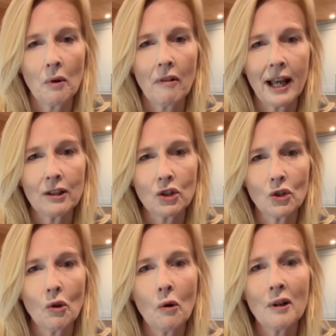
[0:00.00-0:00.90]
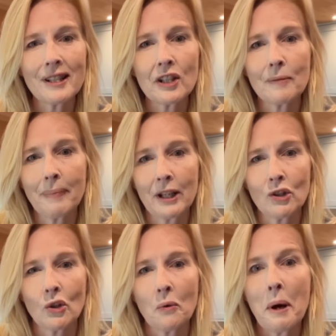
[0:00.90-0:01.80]
That's your
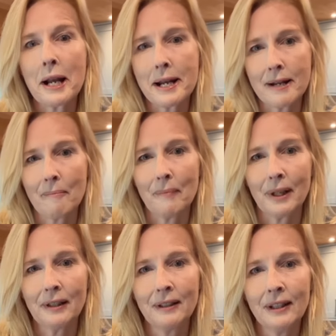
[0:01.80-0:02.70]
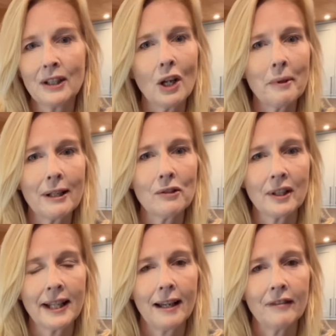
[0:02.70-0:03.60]
special number. No one else can
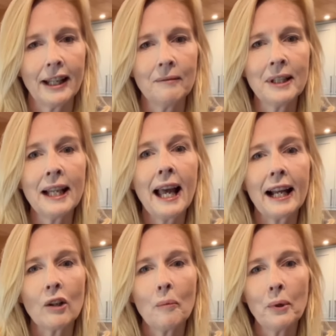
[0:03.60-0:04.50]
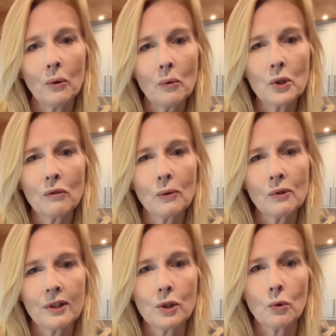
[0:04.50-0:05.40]
have it. And it will put all your
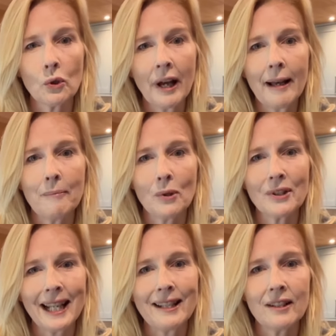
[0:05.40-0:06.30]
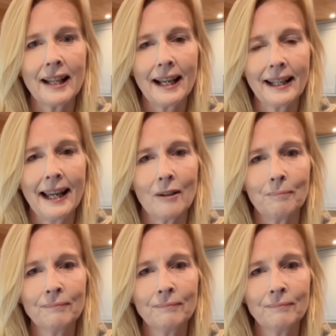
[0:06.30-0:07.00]
orders and all your handbooks into that account.